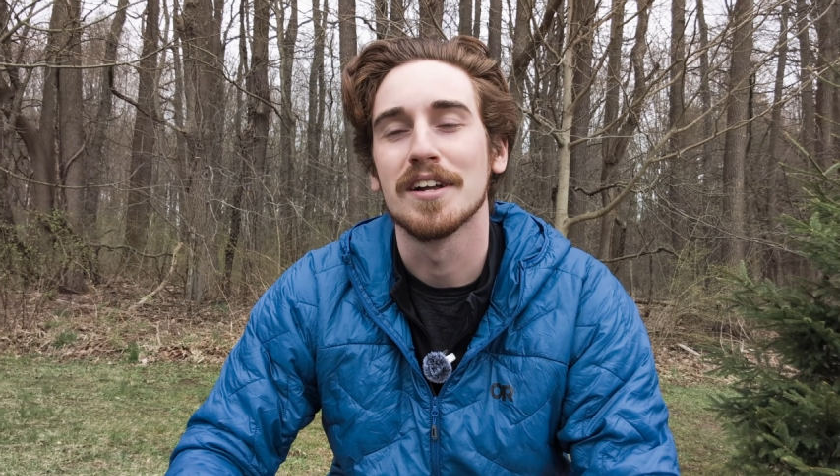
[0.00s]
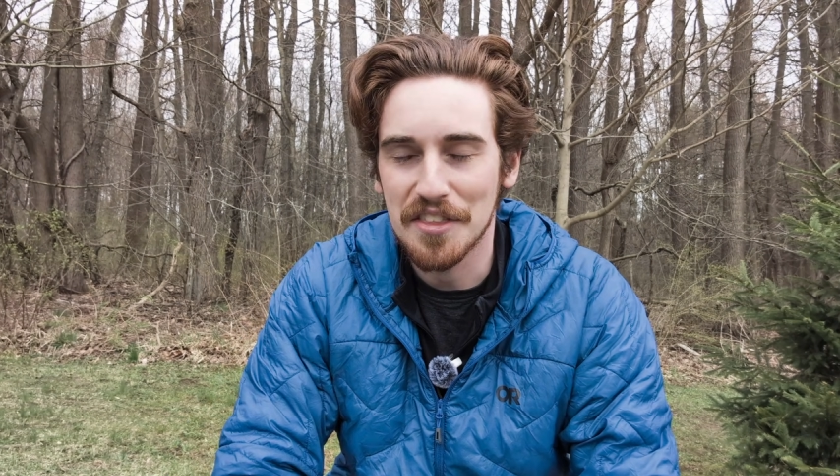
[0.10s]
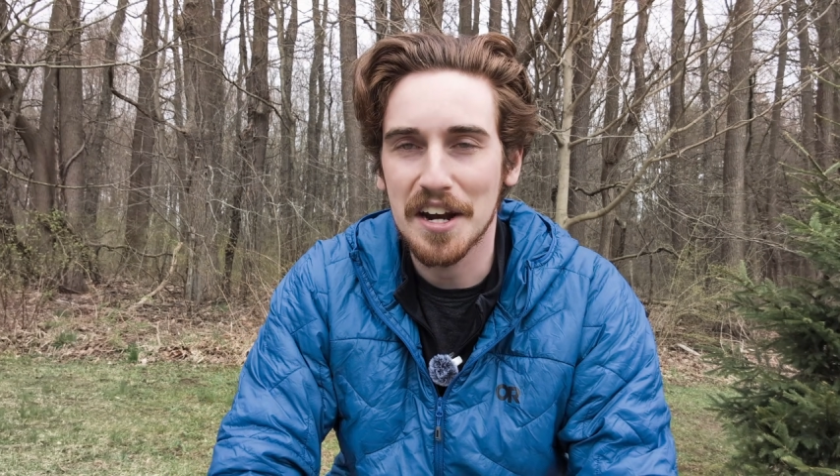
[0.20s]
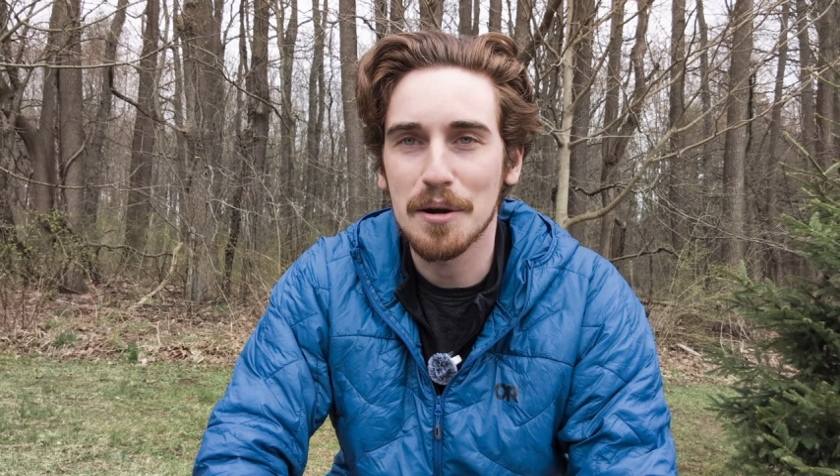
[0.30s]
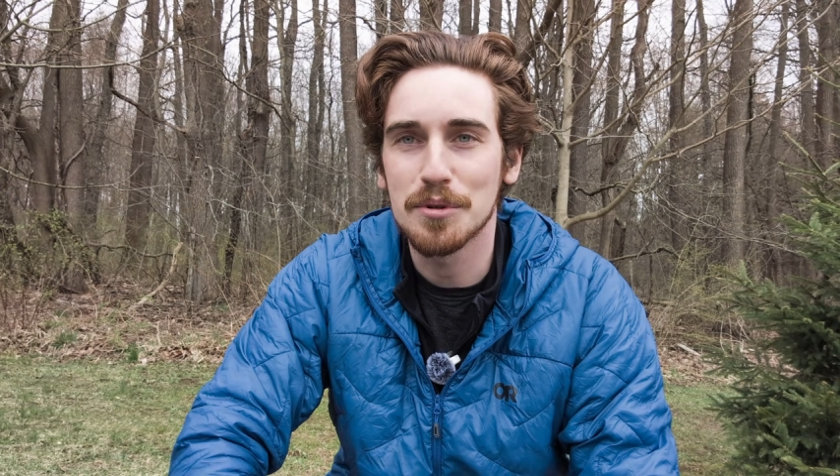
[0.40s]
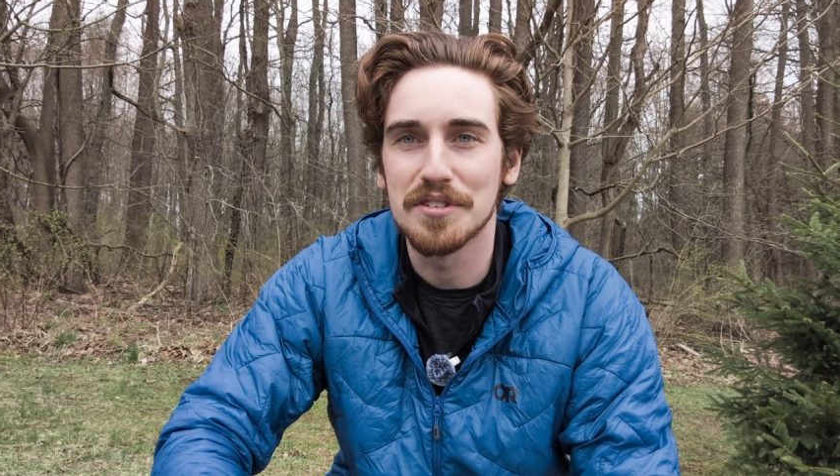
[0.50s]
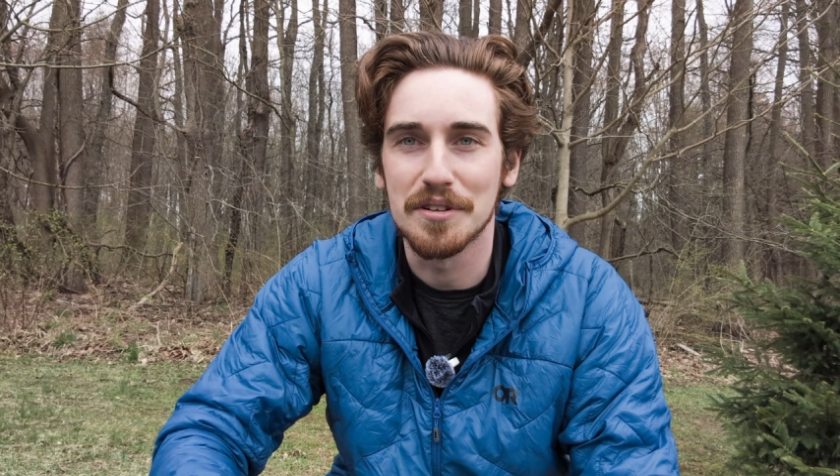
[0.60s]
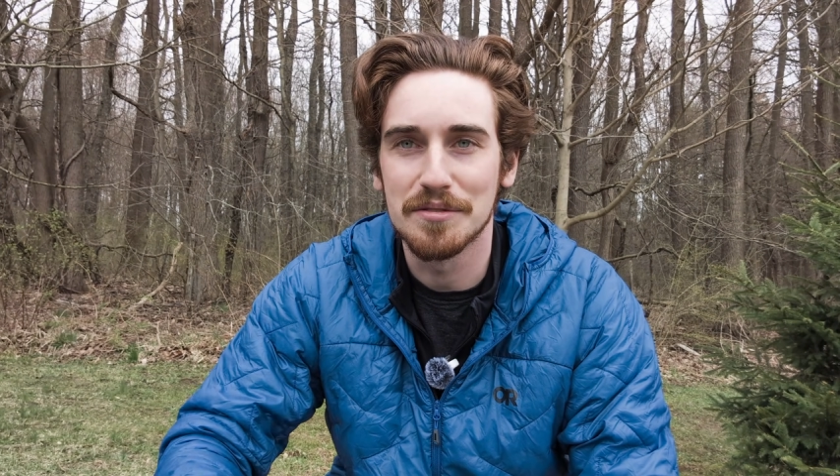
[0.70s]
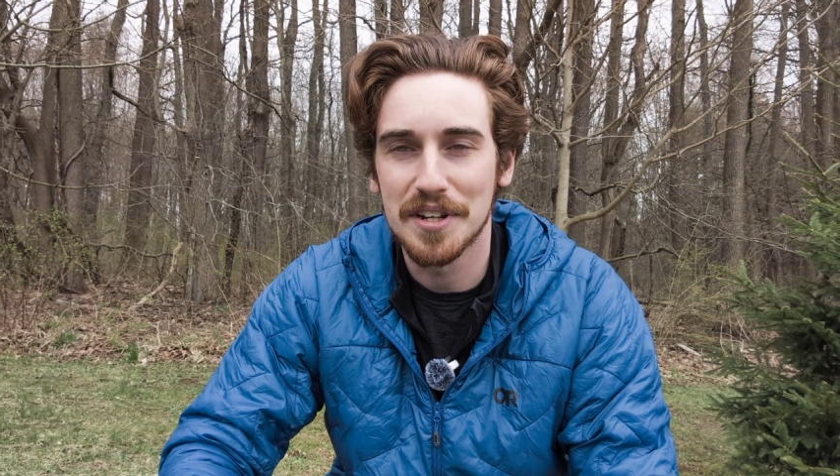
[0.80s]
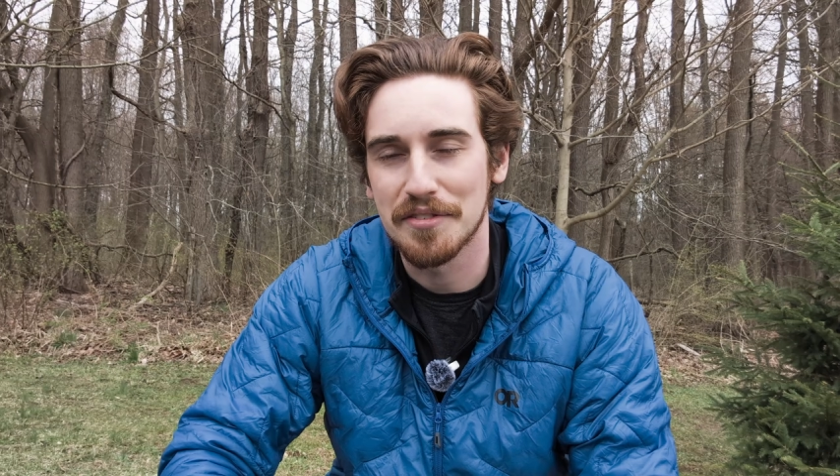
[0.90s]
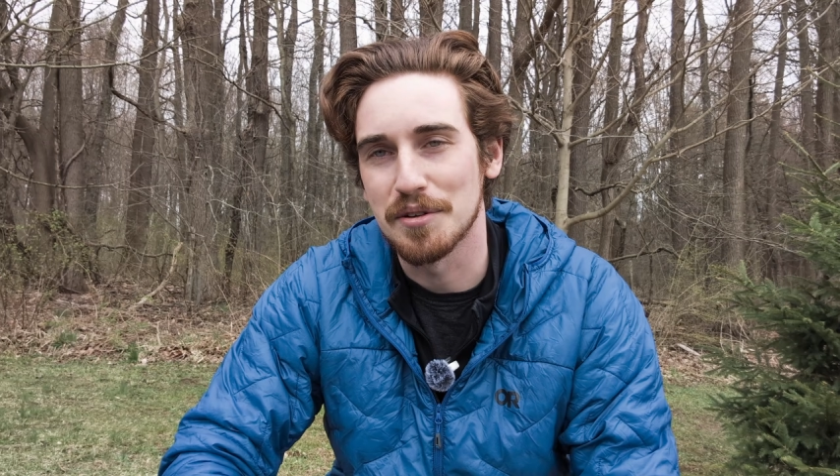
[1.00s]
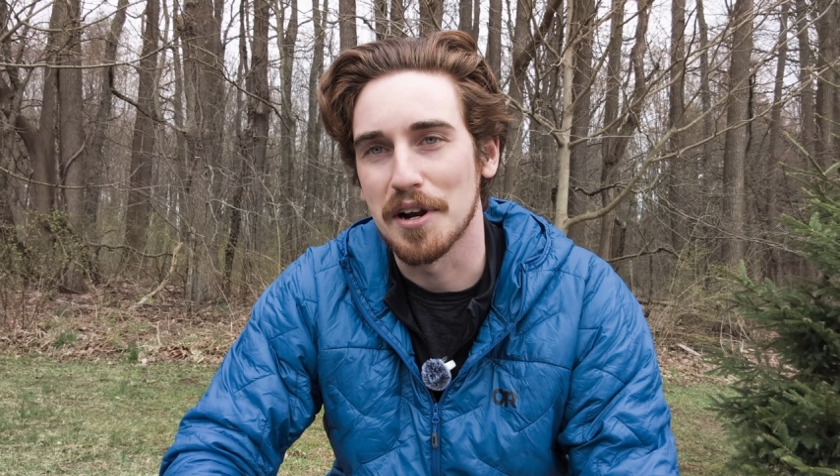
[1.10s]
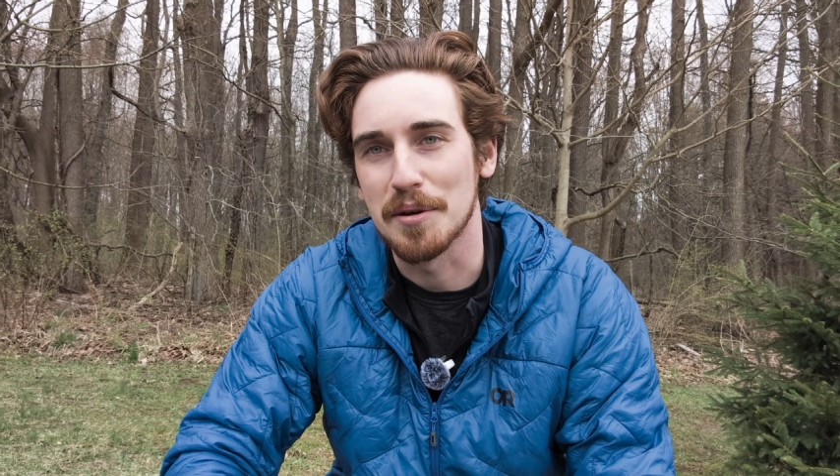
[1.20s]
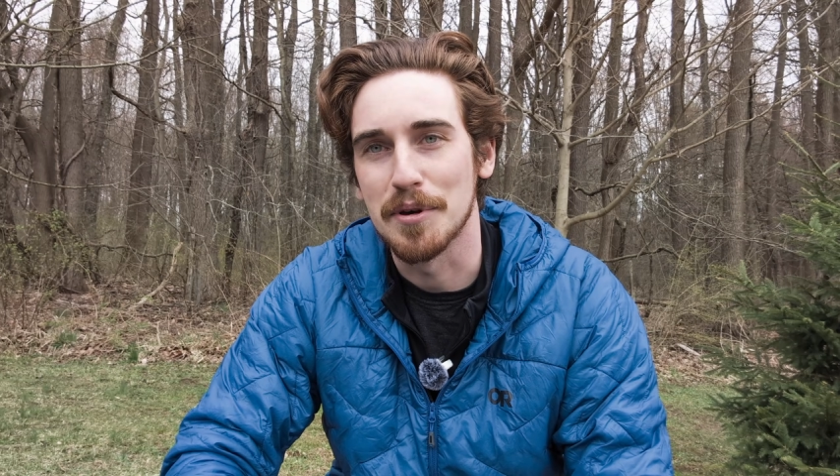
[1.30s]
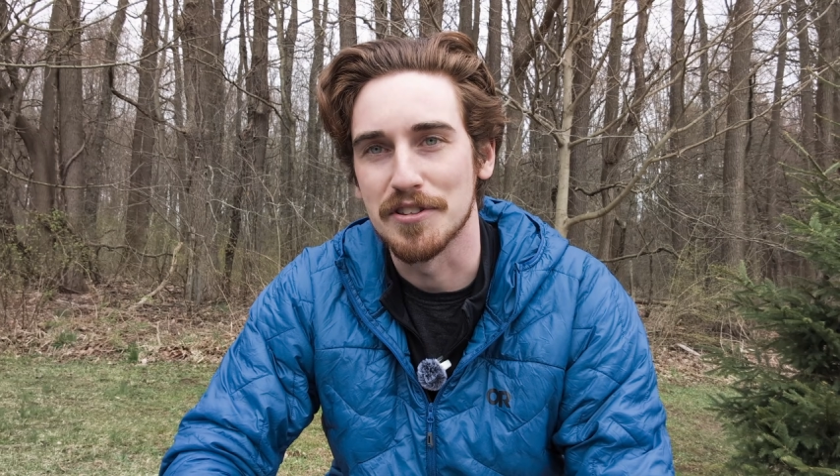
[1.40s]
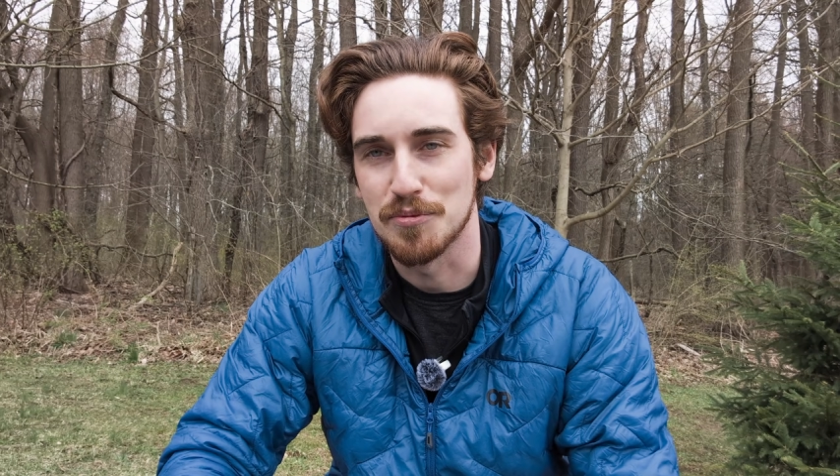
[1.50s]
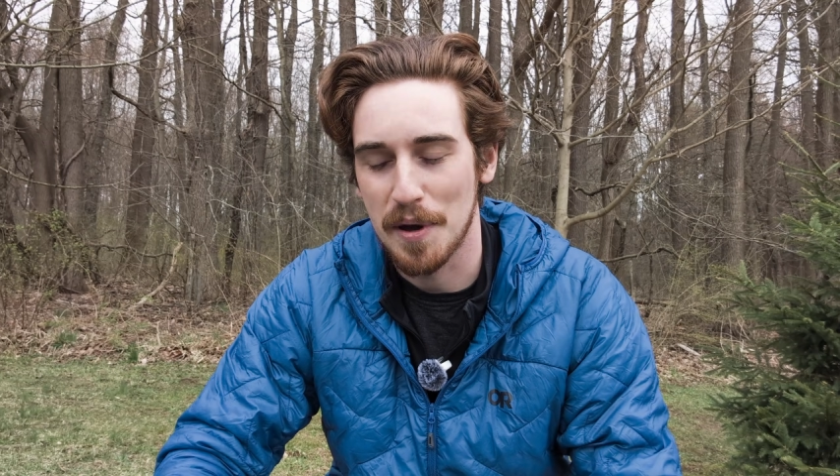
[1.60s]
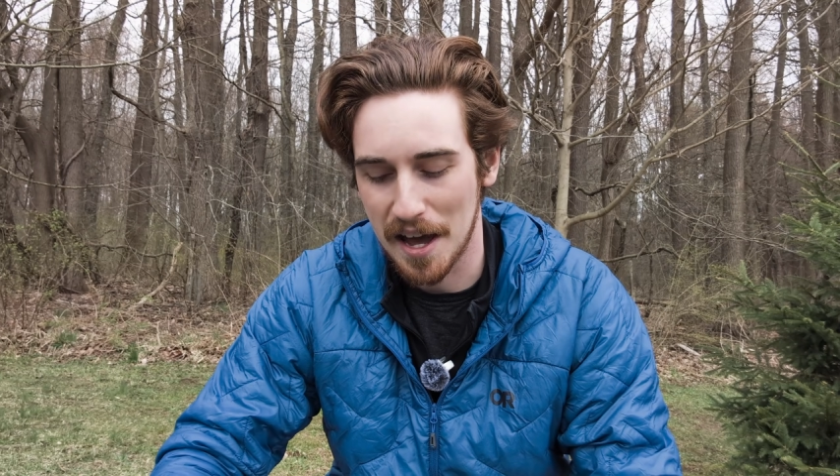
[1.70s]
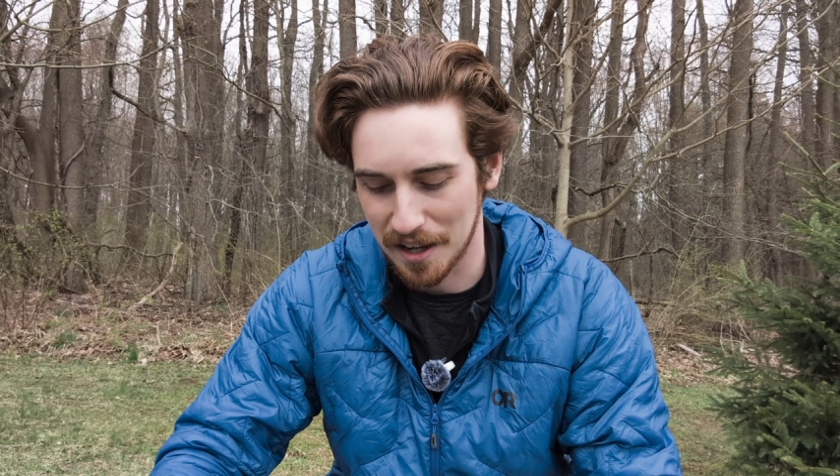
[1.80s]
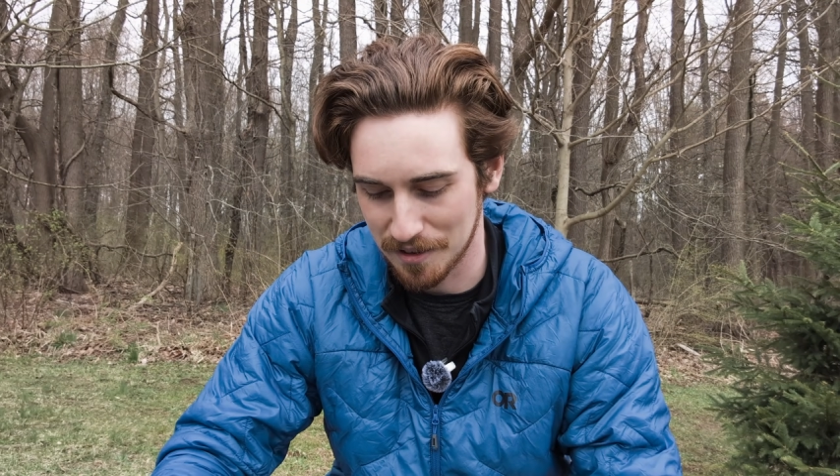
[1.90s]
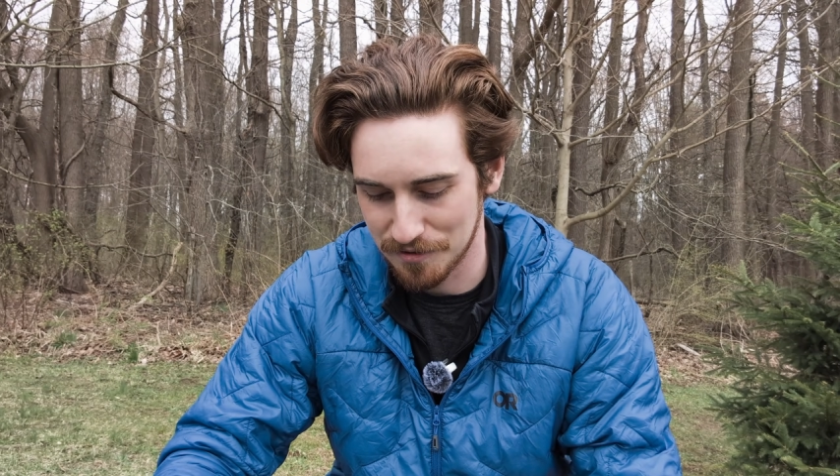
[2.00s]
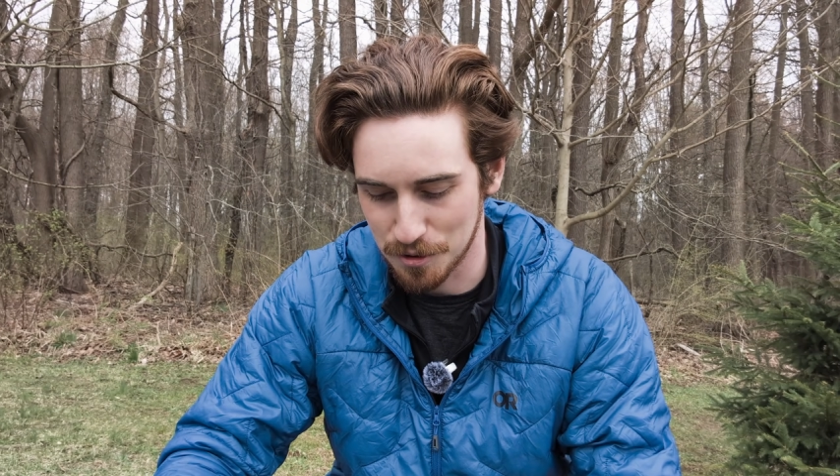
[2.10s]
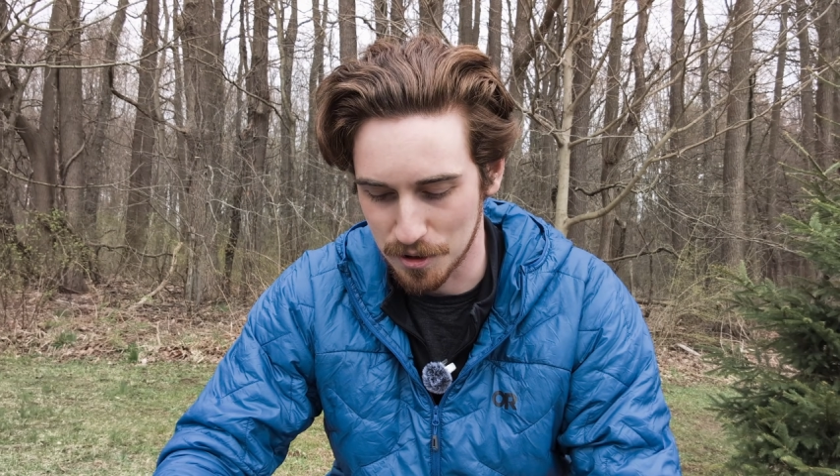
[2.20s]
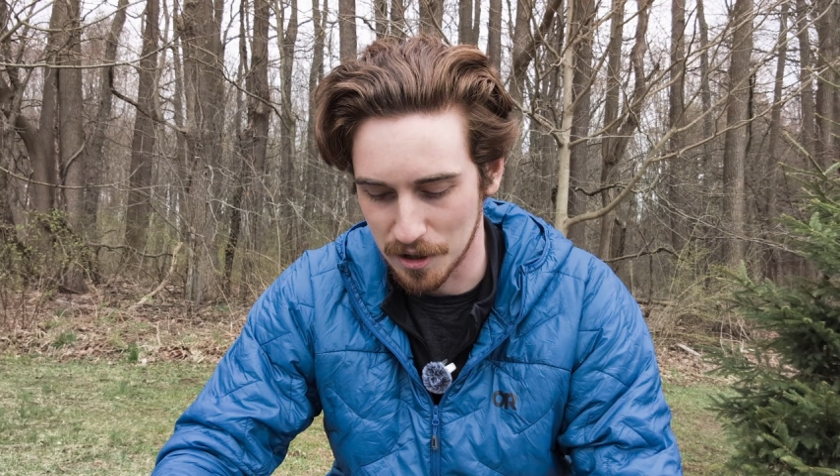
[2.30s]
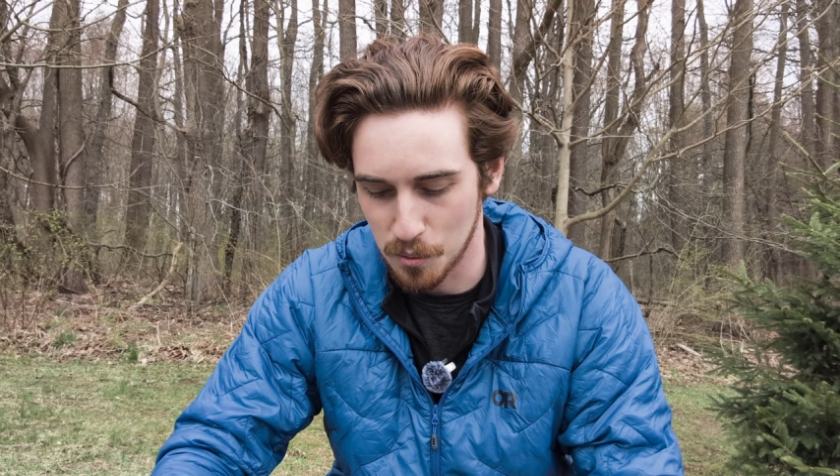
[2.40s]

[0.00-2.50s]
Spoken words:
then I would definitely recommend this pack for